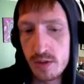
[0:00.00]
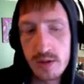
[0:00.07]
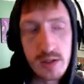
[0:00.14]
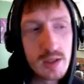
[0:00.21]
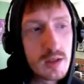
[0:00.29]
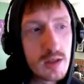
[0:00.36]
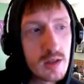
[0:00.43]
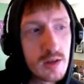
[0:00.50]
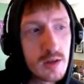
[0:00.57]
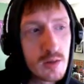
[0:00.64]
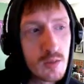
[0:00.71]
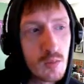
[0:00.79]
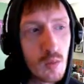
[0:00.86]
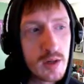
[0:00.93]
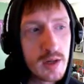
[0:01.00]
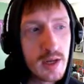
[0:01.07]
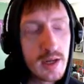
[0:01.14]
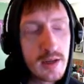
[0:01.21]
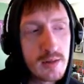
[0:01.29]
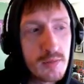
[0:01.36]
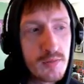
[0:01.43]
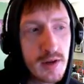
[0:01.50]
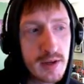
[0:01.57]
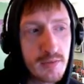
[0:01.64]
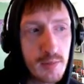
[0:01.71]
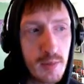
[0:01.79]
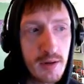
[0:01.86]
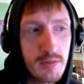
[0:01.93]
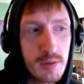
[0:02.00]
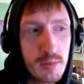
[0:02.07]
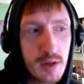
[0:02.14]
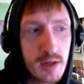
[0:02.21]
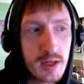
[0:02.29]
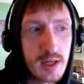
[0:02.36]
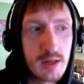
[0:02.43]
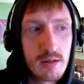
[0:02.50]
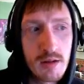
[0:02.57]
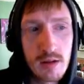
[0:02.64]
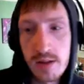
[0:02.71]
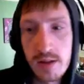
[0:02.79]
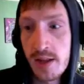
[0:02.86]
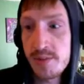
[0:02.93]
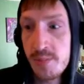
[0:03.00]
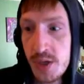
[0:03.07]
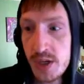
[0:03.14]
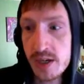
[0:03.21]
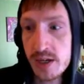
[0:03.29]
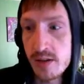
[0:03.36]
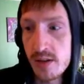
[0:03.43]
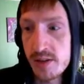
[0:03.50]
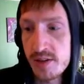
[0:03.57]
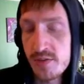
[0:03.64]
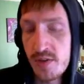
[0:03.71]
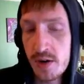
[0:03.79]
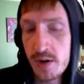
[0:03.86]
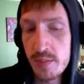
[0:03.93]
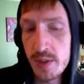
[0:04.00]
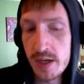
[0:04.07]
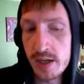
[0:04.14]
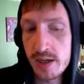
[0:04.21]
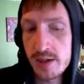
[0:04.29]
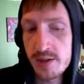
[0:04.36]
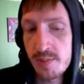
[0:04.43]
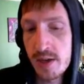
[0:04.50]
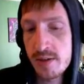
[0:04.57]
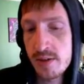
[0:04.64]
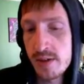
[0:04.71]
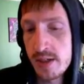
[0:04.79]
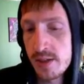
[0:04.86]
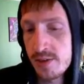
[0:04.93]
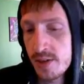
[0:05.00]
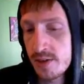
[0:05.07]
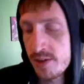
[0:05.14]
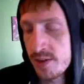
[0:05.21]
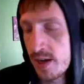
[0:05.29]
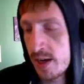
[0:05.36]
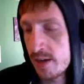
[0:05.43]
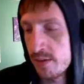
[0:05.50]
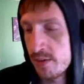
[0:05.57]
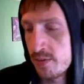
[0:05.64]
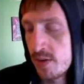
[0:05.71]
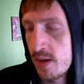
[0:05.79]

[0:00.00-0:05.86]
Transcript: could clear 1 negative effect from everybody. And that's big. That's very big, especially since negative